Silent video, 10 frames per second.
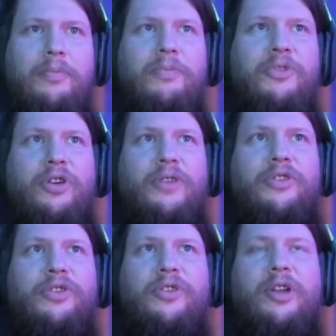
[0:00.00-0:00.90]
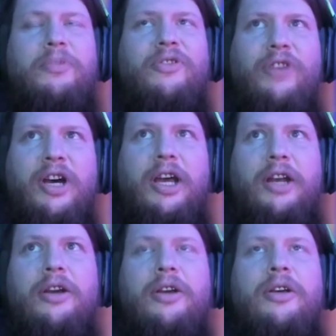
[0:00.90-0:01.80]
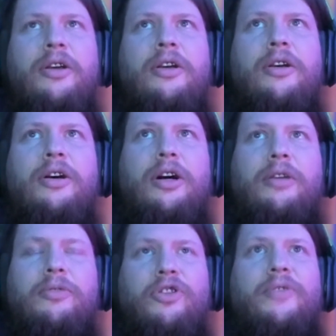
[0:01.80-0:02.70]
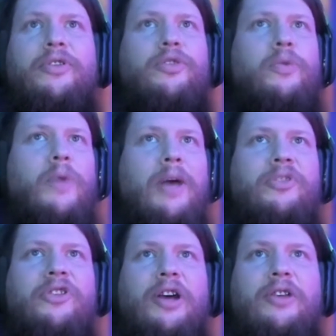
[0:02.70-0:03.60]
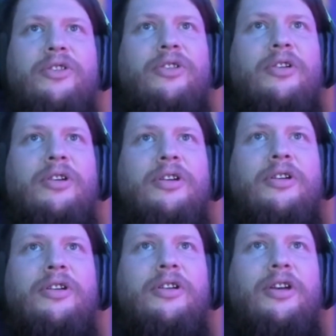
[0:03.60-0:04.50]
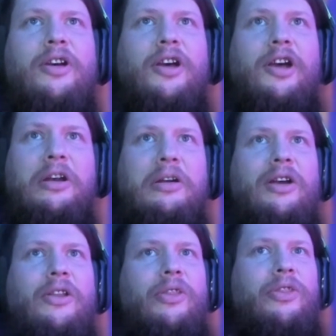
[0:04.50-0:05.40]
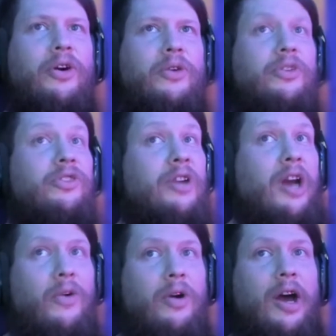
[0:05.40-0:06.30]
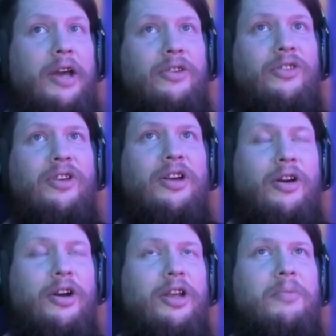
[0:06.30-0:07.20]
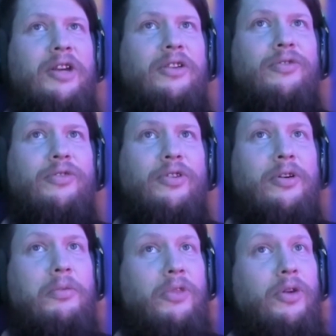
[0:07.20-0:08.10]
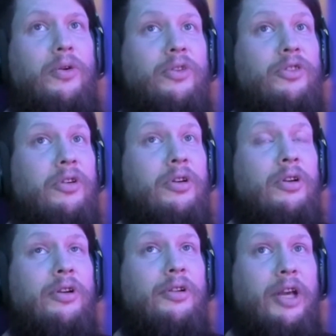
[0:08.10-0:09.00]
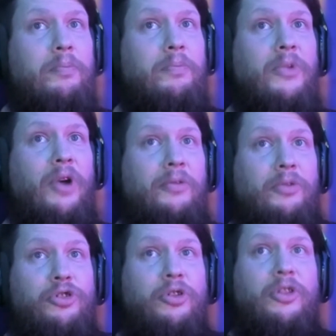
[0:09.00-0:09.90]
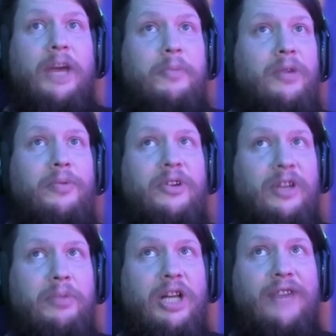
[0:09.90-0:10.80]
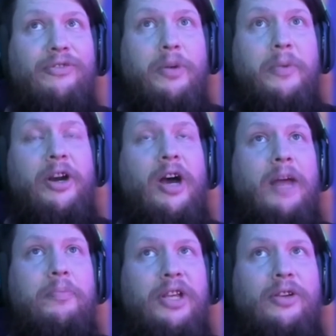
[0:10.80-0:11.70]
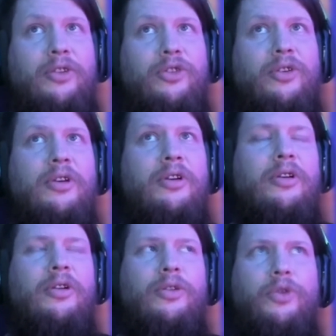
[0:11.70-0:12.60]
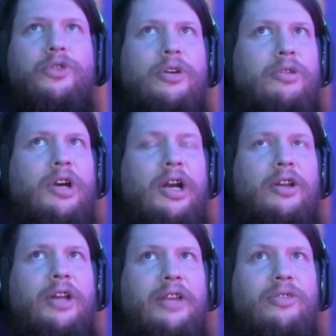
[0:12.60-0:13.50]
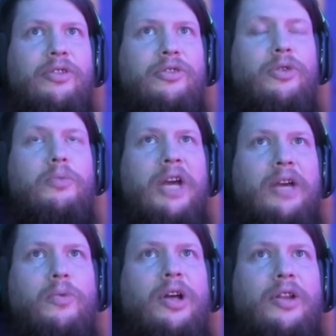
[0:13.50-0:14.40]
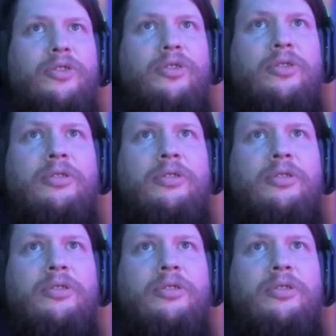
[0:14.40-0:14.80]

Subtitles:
services that provide servers for websites, and those, now I could see an argument for those, like should they be able to deplatform or not, because those are kind of like the two main ones.